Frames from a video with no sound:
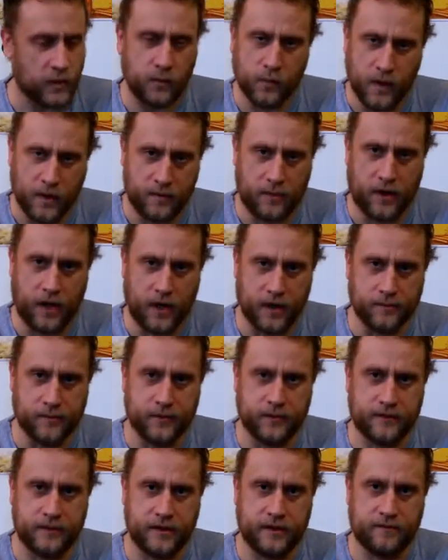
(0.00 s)
where
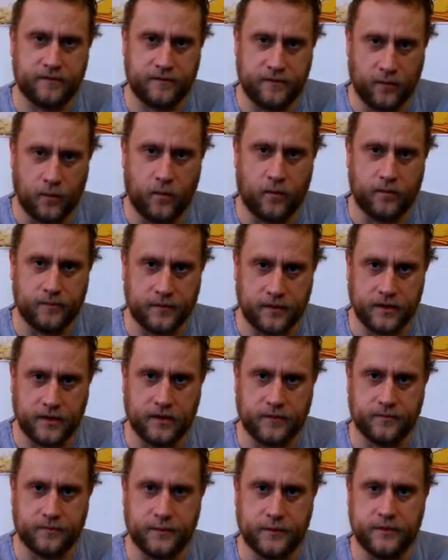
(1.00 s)
Parliament informed the
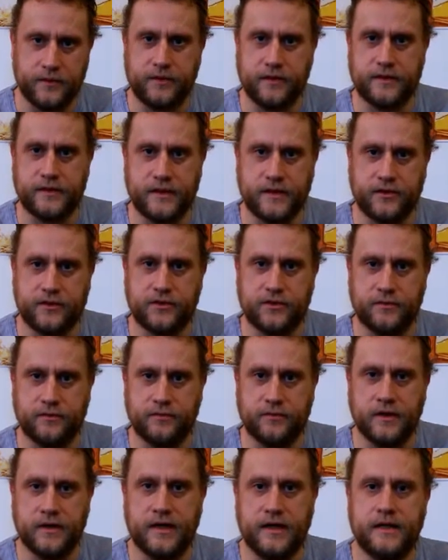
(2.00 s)
government that it should
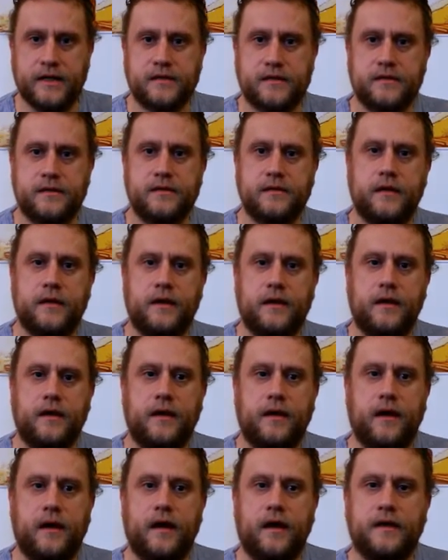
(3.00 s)
release
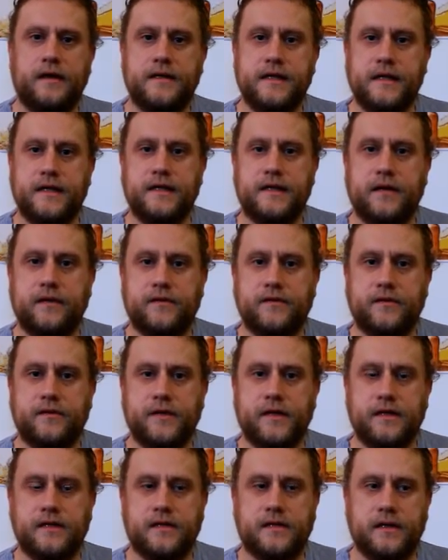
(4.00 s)
details of
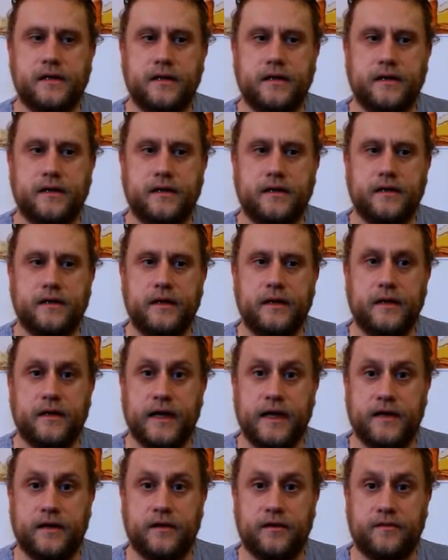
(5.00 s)
its
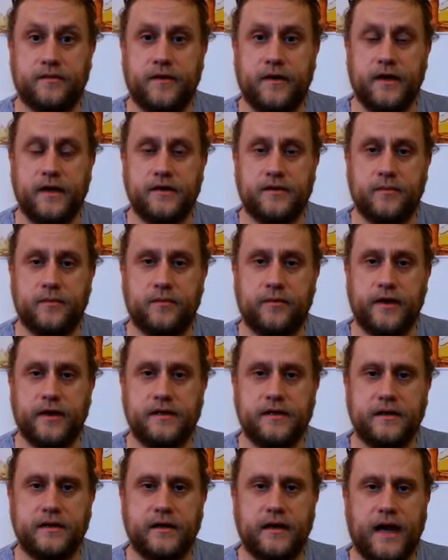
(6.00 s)
legal advice on
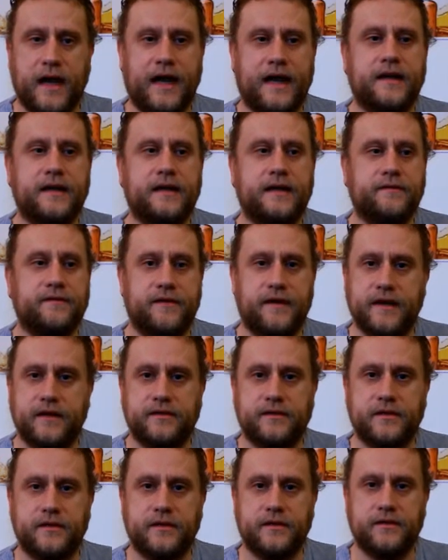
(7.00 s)
Brexit, and it
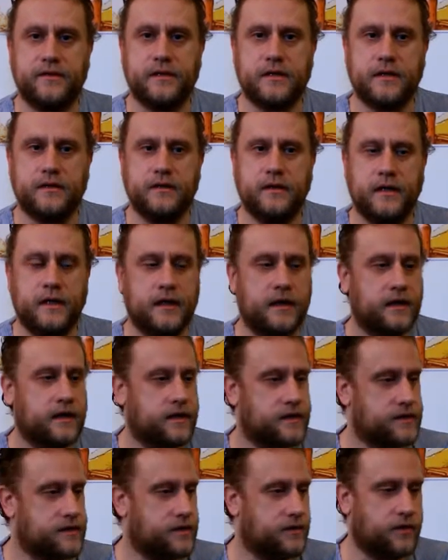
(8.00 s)
failed to do so.
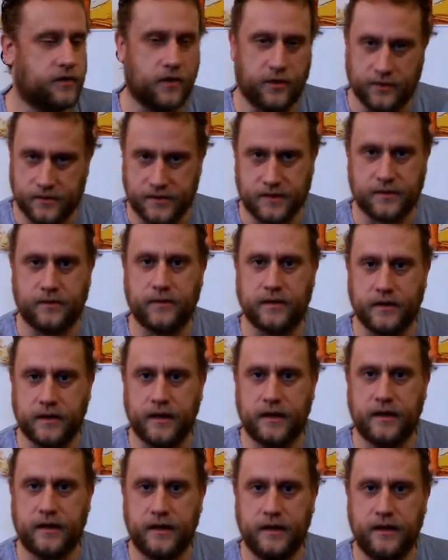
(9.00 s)
So
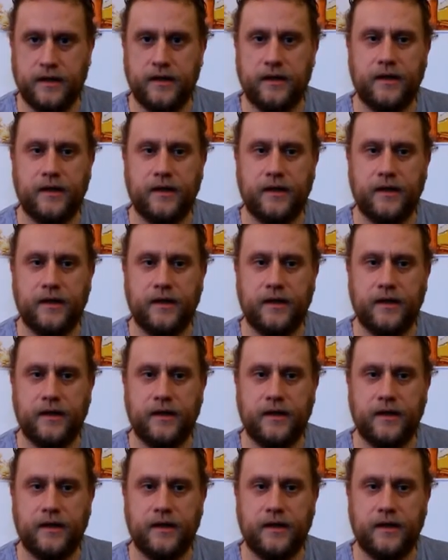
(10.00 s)
consequently,